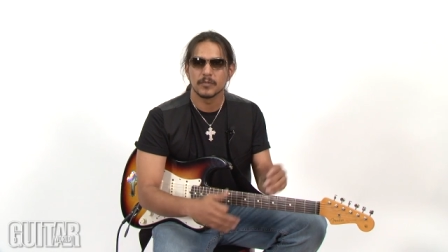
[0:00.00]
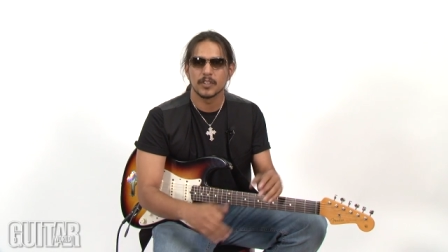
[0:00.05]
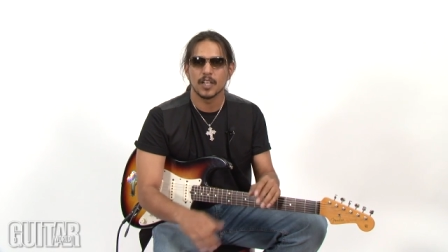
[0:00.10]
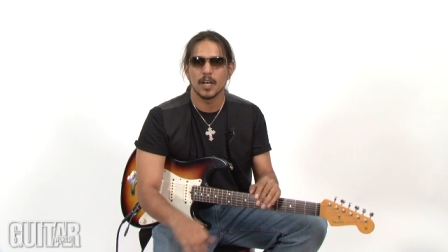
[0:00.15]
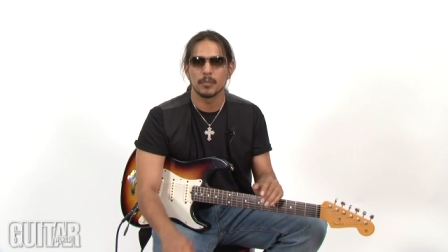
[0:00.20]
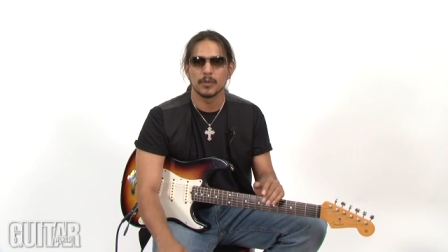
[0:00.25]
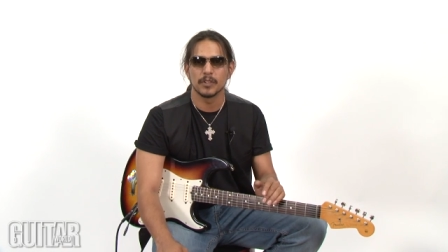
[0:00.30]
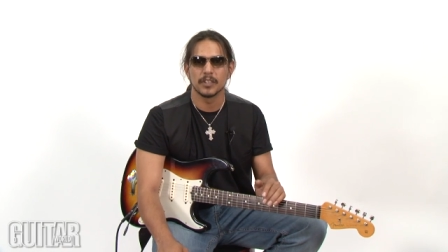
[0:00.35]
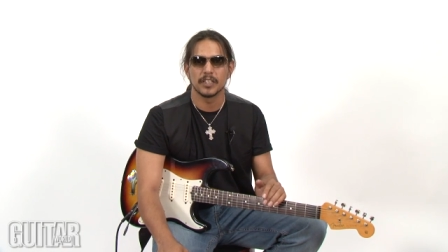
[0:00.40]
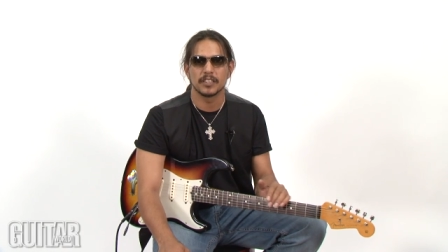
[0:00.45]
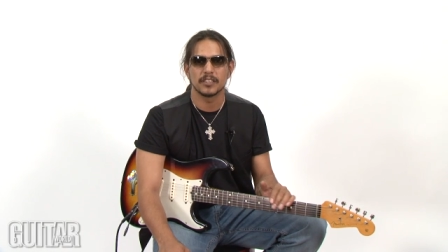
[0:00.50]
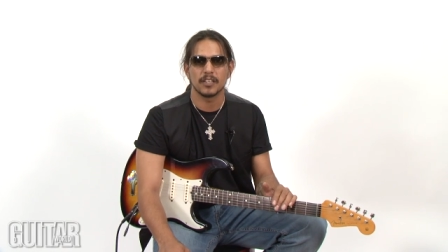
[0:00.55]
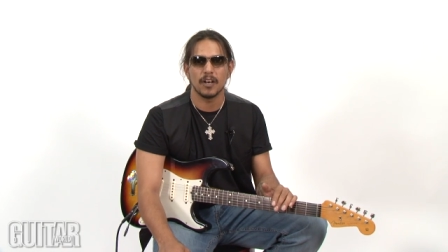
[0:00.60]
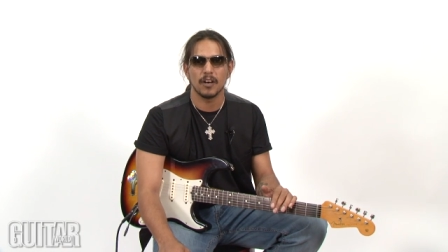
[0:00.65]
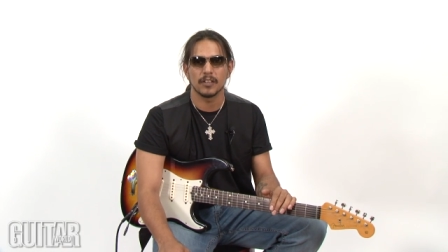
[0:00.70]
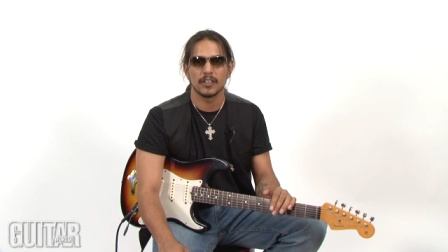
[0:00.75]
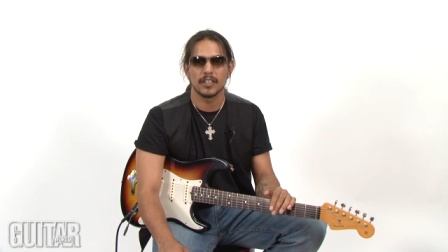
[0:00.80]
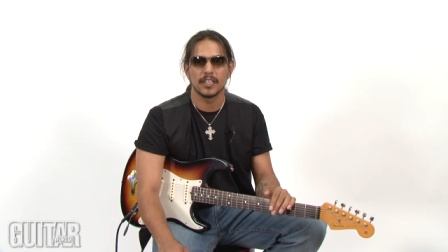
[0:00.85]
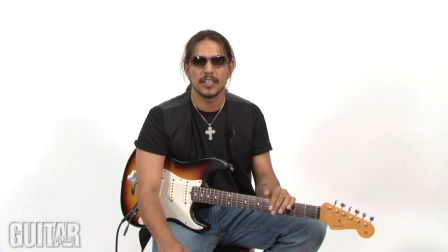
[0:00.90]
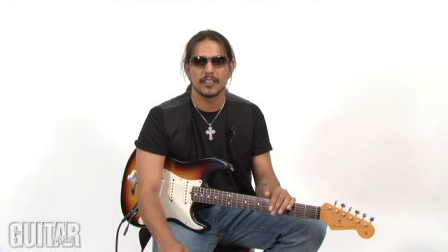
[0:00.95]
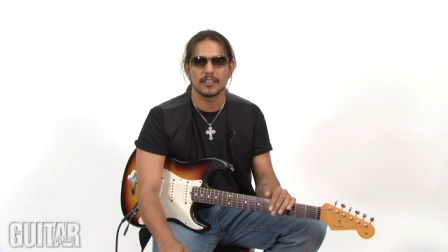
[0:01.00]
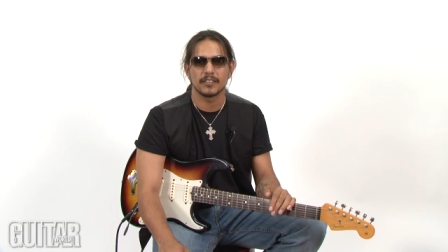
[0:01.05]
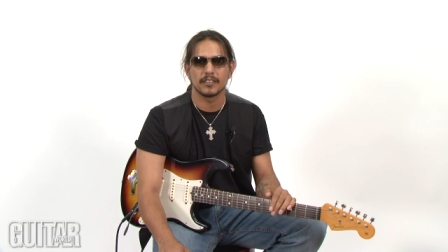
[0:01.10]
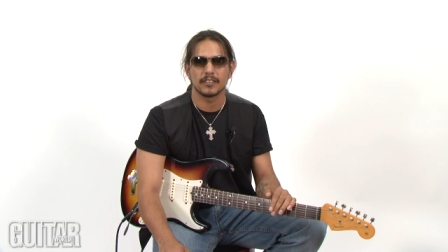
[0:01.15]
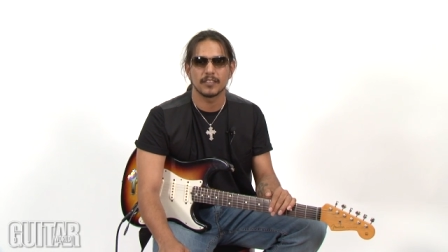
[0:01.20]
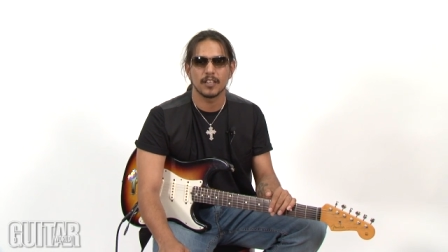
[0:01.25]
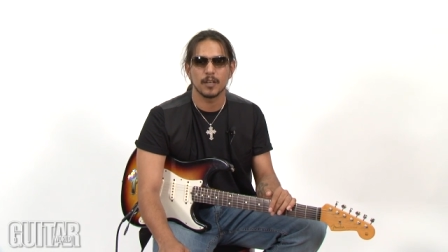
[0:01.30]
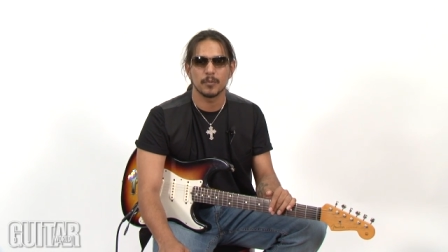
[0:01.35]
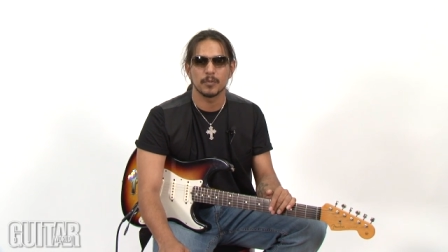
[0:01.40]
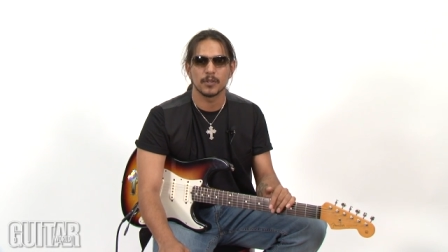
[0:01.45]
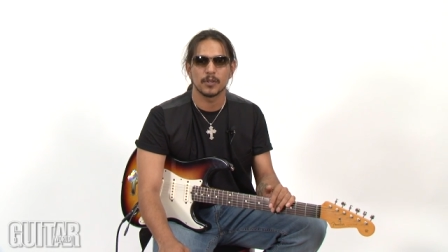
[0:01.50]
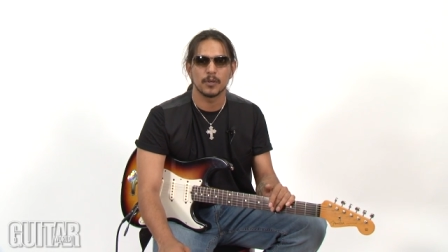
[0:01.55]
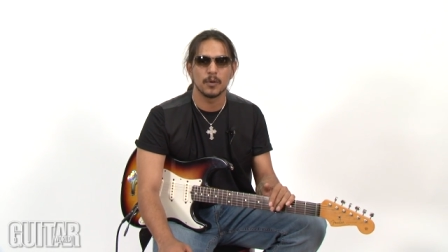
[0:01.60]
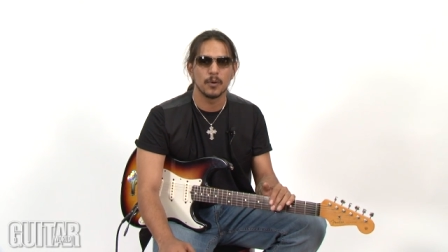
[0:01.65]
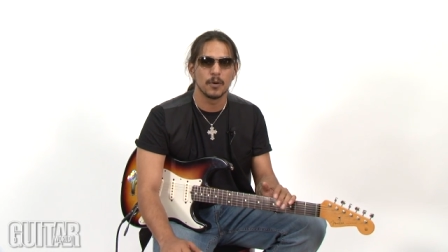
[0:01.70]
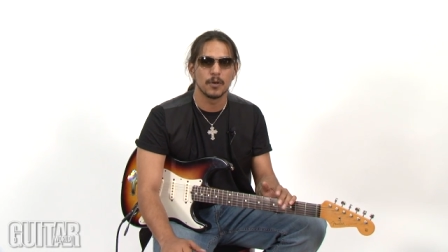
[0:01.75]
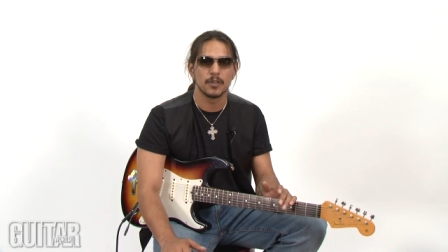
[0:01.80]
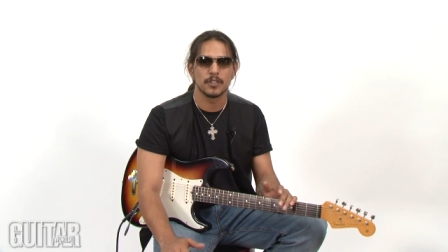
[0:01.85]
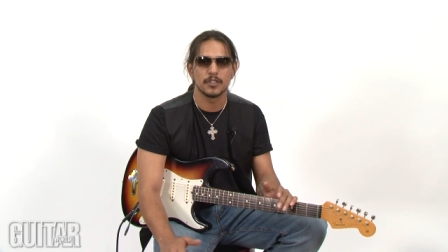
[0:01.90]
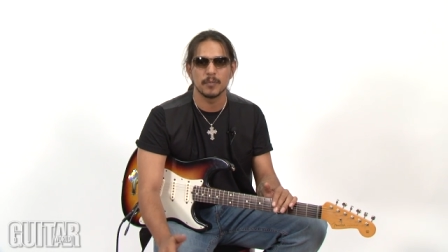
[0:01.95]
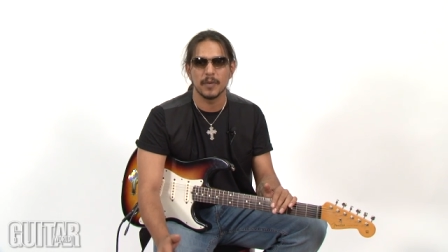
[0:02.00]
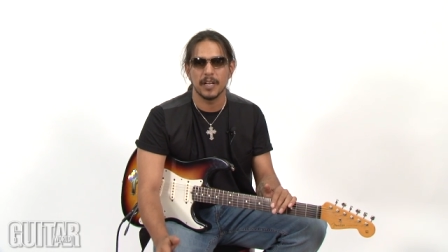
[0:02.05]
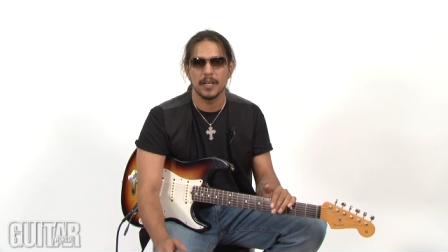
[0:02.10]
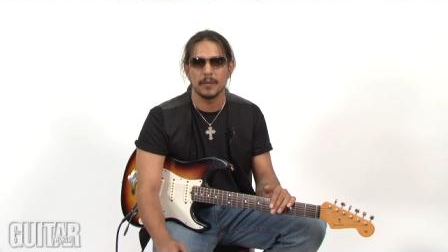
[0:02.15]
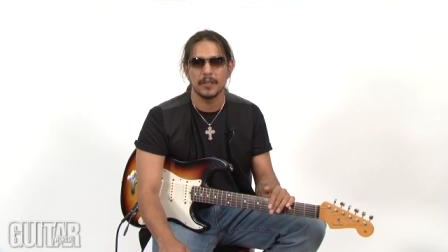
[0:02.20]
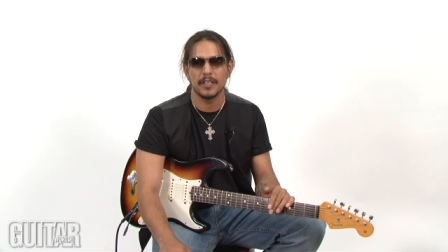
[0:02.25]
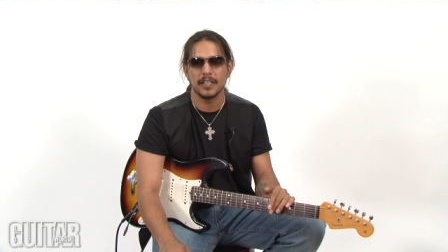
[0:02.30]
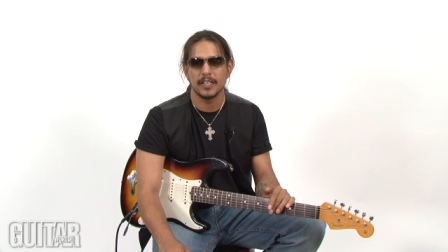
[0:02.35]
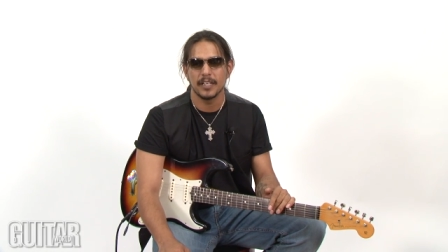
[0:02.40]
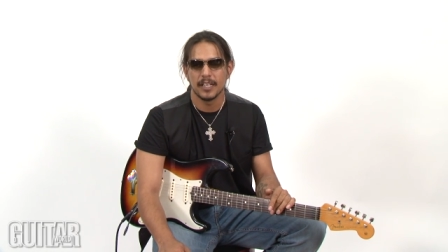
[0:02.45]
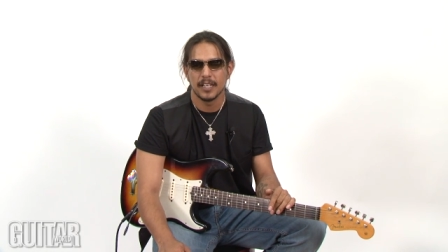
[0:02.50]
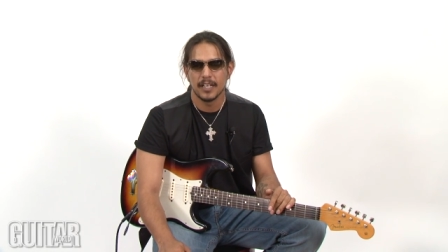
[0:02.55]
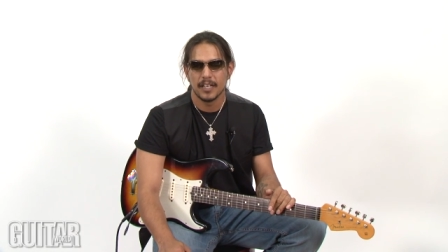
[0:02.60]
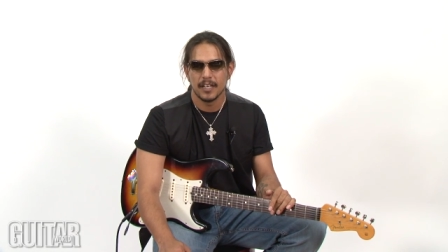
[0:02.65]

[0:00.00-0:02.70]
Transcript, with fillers: couple of guitar licks, a couple of chords, maybe.